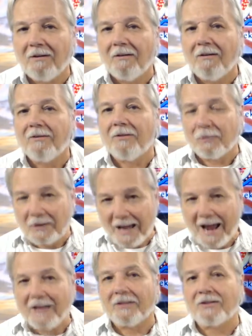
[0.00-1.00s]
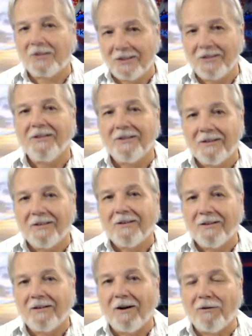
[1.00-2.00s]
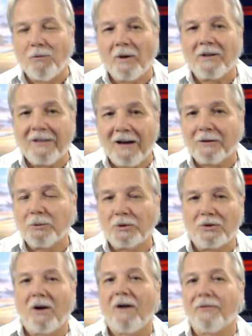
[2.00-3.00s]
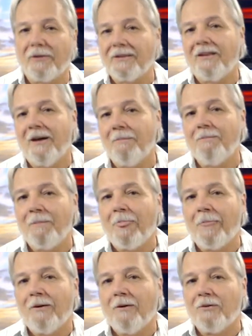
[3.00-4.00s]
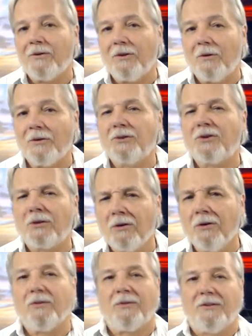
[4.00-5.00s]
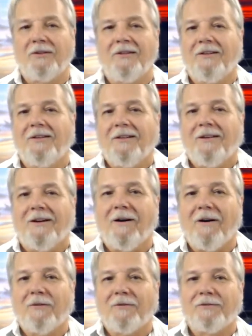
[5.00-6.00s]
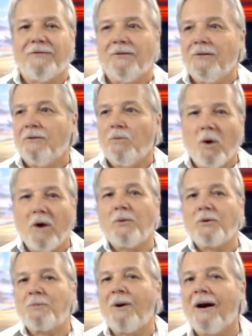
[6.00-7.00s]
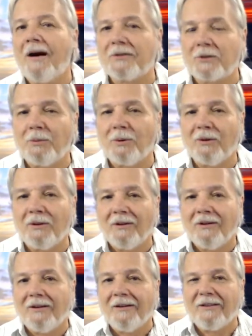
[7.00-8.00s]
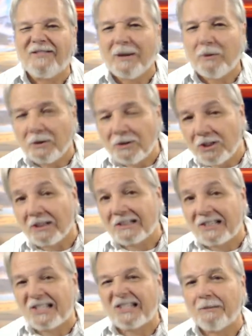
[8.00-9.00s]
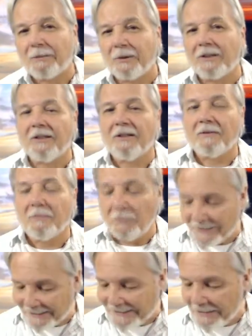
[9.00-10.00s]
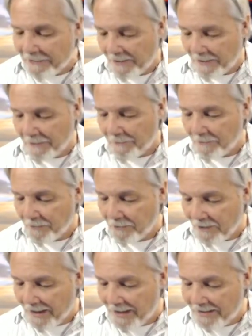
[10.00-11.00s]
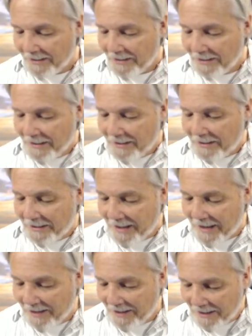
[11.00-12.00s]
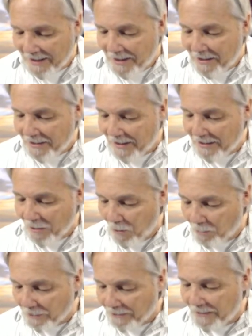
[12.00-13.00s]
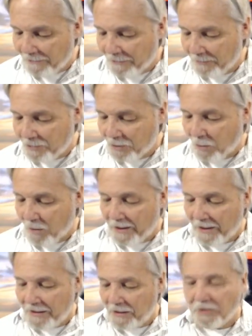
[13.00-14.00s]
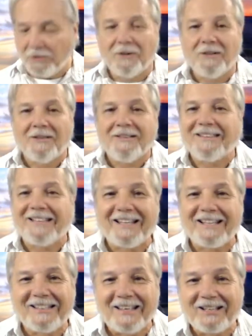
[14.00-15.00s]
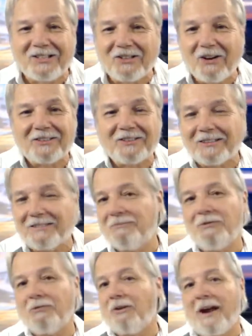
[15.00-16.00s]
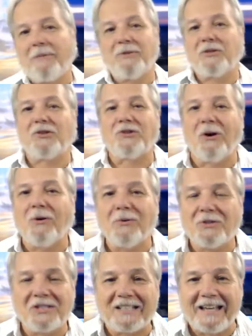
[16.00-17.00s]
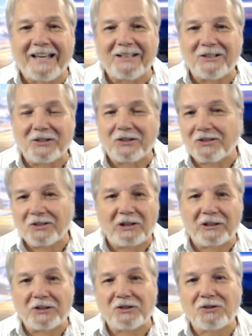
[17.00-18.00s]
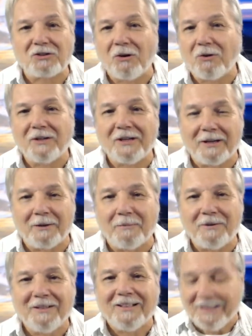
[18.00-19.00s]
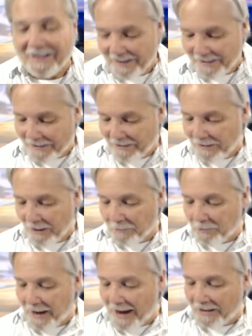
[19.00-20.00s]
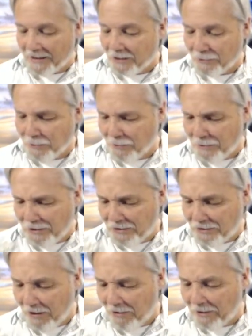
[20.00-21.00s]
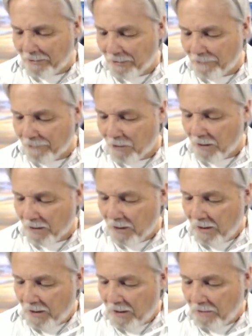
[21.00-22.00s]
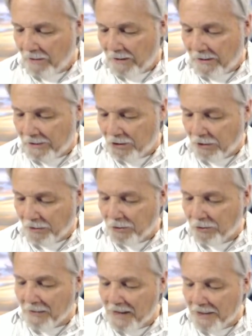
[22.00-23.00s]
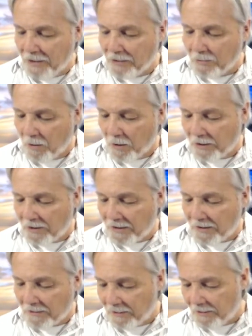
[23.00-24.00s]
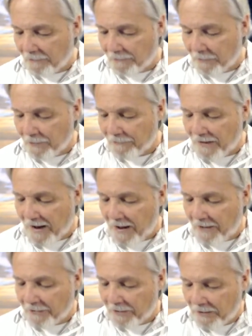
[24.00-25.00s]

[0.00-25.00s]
the reality of what God was offering them. The truth of what was possible if they would just simply believe him, right? They don't believe him, so what do? They start to grab the stones again because they're going to stone him. And he comes back and says, "Well, what are you stoning me for? I showed you many good works from the Father.